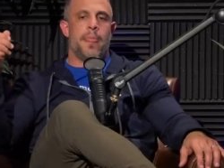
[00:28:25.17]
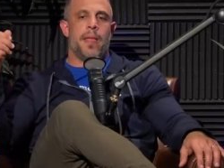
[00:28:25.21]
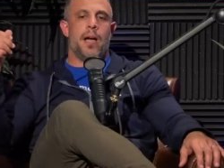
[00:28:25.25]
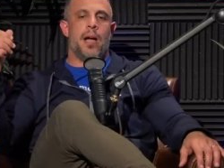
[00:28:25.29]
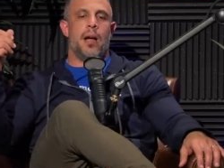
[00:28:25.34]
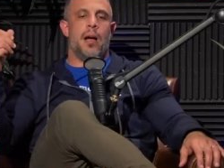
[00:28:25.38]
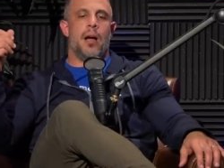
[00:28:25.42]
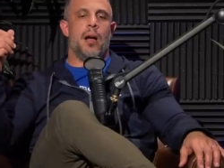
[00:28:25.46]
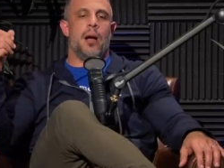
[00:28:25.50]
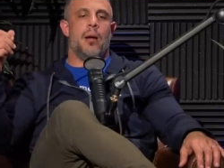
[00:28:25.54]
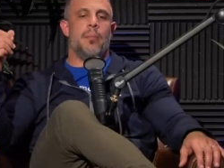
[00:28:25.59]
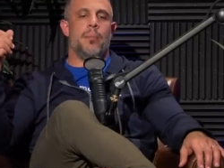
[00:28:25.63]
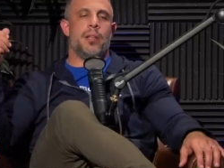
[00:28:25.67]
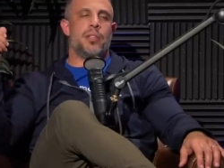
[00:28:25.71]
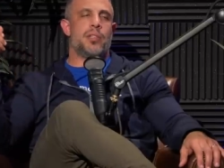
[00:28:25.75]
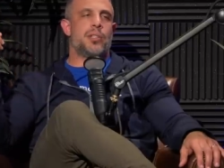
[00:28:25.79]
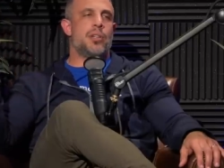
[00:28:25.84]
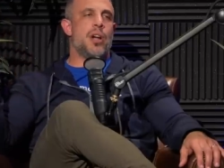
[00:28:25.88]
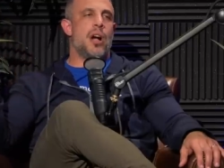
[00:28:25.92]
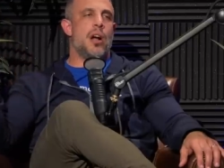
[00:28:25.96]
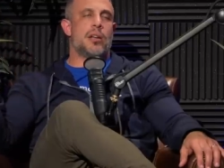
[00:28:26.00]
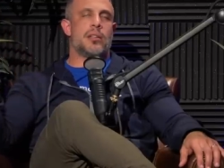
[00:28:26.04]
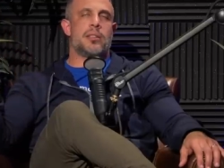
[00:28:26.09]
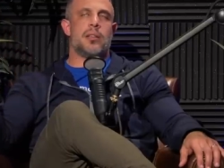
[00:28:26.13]
Um, it's
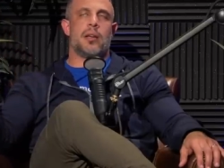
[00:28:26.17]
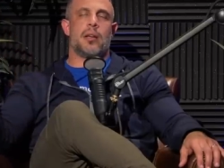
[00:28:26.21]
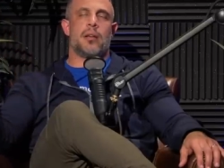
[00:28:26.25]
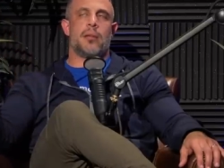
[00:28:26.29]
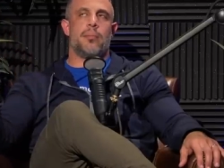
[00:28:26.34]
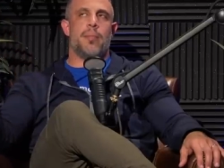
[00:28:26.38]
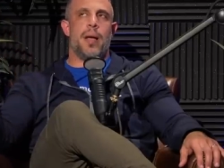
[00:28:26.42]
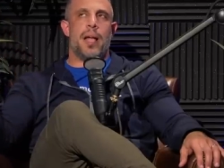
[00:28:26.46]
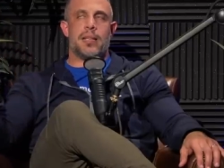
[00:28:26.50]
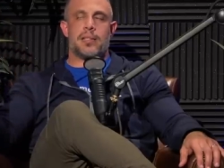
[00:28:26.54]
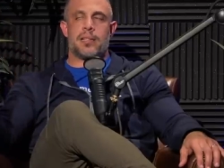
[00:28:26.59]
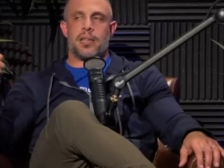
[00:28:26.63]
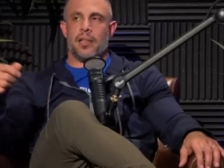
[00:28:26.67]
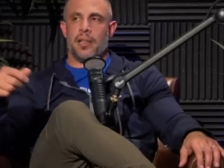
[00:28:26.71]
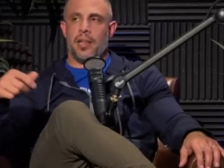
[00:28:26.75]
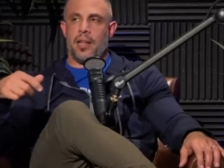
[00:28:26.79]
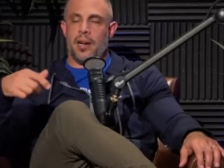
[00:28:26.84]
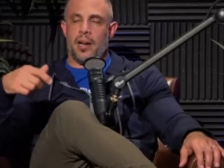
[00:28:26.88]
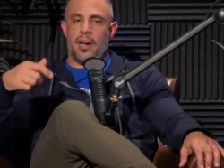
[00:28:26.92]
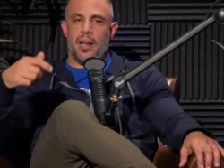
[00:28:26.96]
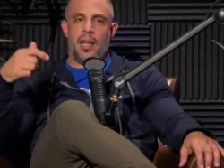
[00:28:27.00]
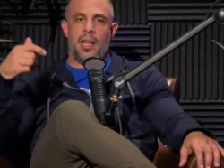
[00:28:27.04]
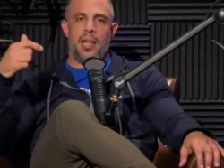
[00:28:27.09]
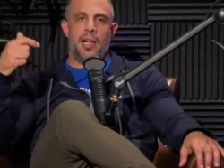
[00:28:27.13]
toxic
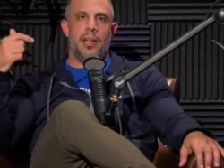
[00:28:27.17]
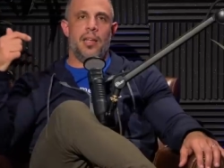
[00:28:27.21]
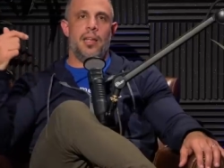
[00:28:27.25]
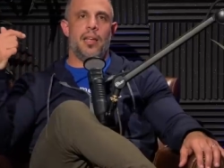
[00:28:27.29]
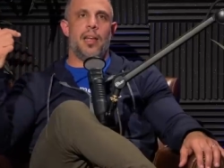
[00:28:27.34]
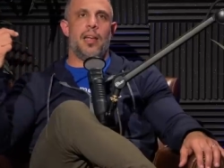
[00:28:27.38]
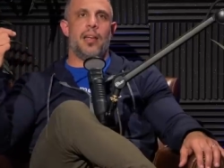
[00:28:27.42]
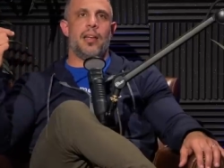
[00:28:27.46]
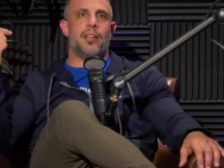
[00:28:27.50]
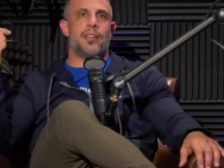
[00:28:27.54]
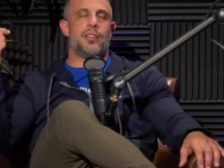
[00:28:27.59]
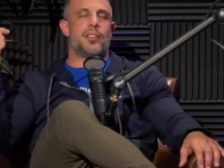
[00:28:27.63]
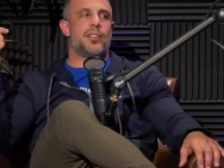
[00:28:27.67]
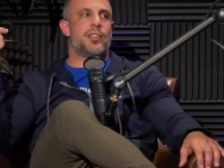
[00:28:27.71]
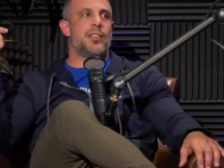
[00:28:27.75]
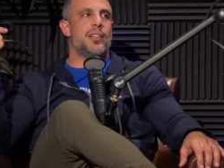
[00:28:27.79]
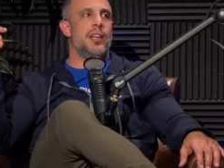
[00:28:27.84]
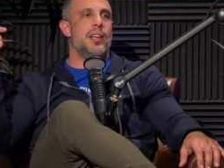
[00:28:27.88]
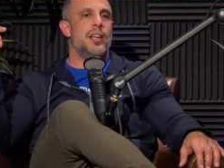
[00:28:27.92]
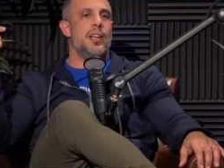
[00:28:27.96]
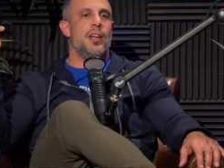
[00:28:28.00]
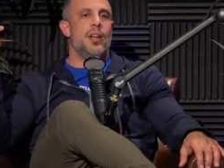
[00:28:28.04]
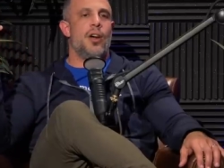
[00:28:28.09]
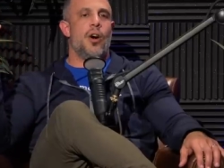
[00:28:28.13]
masculinity. It's
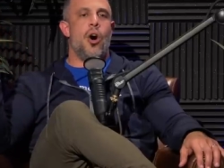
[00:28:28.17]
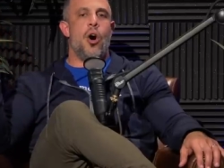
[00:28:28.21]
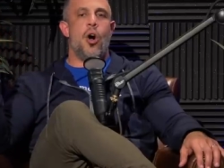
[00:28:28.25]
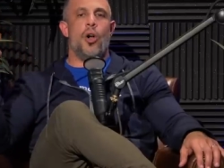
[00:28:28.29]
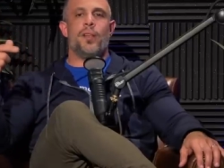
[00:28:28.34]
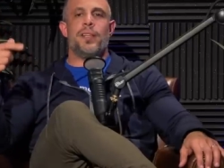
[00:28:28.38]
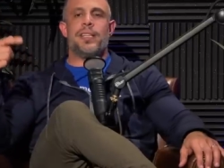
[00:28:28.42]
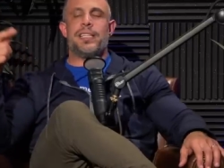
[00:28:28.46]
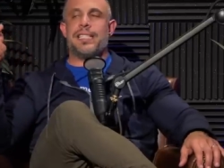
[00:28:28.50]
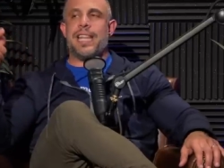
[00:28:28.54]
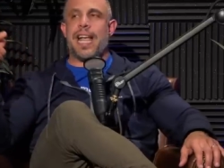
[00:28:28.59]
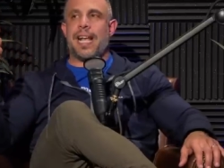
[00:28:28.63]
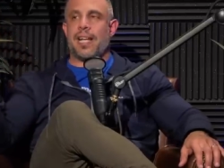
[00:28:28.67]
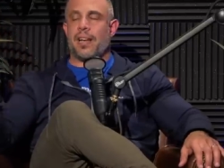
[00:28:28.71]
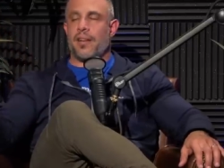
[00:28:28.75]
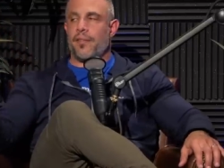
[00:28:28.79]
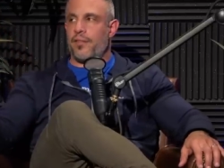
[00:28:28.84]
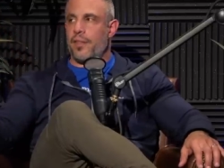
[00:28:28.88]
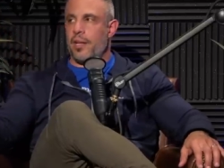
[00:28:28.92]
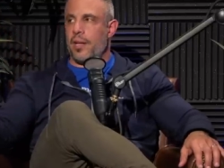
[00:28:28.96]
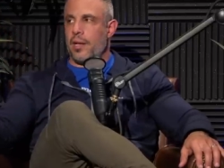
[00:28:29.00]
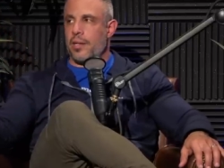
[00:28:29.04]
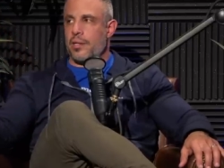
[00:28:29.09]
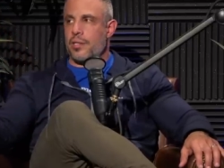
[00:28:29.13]
all these negative
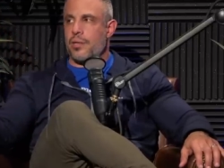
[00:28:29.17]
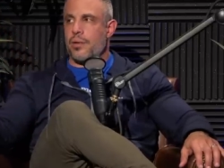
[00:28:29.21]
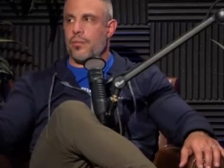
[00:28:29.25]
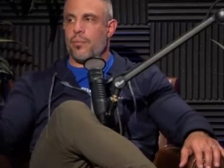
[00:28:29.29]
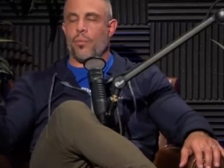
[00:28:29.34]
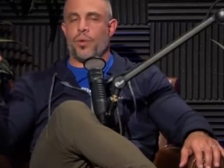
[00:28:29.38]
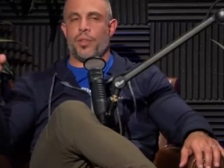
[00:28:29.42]
things. So what